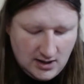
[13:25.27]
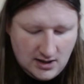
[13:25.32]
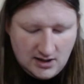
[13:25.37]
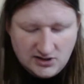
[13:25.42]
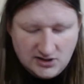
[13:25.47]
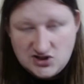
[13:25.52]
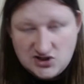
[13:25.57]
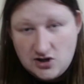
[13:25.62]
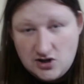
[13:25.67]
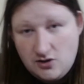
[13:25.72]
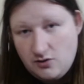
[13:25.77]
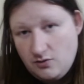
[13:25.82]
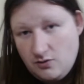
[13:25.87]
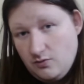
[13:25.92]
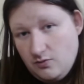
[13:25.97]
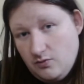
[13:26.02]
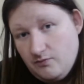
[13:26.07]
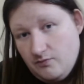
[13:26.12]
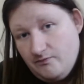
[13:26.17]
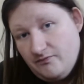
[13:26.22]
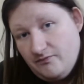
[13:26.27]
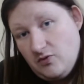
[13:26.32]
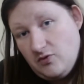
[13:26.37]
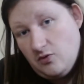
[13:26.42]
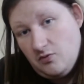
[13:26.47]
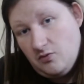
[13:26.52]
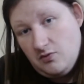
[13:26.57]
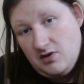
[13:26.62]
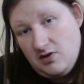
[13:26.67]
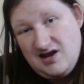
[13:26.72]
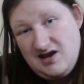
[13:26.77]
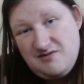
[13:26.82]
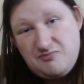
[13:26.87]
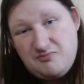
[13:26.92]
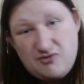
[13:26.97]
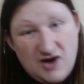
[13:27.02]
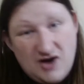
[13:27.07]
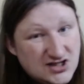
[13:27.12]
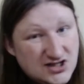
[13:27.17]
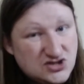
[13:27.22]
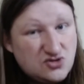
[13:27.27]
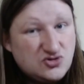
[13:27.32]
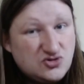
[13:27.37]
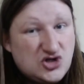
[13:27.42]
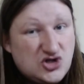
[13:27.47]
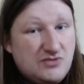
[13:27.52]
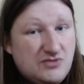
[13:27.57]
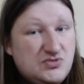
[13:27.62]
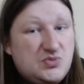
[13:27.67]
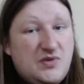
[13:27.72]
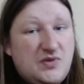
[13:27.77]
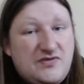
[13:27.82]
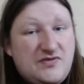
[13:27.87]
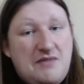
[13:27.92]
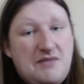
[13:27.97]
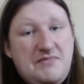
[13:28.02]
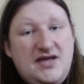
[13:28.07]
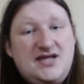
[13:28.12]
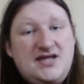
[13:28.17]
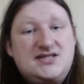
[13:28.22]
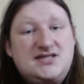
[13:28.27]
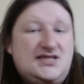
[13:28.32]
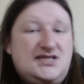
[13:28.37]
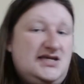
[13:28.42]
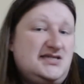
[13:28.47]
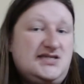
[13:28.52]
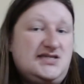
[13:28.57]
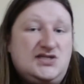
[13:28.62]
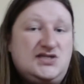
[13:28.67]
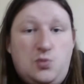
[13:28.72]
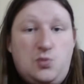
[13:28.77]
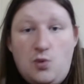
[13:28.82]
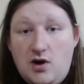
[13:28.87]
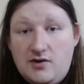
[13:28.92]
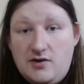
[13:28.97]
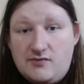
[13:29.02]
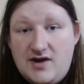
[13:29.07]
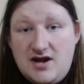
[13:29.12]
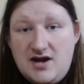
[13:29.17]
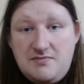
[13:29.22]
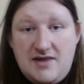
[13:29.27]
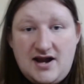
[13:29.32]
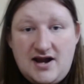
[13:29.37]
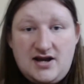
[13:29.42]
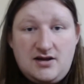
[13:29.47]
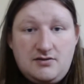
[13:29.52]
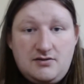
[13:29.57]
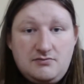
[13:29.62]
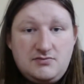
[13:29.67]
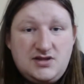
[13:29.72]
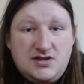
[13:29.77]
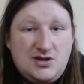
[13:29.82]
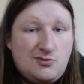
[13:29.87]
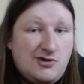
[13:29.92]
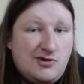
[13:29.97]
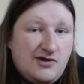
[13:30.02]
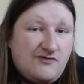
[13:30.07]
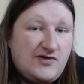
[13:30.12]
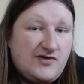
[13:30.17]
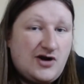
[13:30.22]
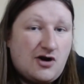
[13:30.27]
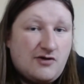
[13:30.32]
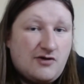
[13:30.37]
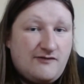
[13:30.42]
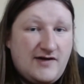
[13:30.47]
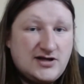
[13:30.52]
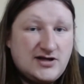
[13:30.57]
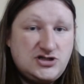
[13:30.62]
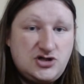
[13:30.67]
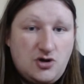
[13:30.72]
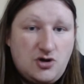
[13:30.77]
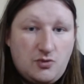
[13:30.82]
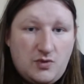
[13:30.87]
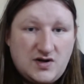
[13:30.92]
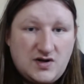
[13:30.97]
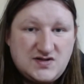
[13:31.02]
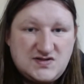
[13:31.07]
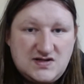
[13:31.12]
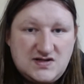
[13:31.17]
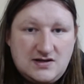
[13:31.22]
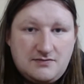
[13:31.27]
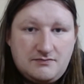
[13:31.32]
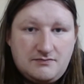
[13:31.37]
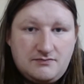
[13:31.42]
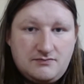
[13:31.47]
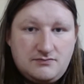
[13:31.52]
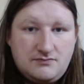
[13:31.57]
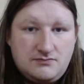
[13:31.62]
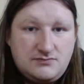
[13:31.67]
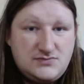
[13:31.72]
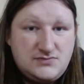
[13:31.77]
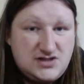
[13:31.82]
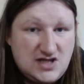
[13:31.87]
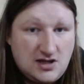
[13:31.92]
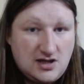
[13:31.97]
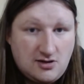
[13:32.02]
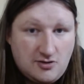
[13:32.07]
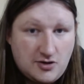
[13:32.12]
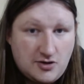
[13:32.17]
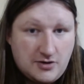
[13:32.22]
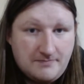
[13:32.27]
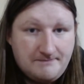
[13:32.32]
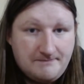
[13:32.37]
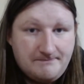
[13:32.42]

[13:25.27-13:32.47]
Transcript: So in practical terms, what that means is it's 1 red mana, get rid of an artifact you don't want to see. Singular.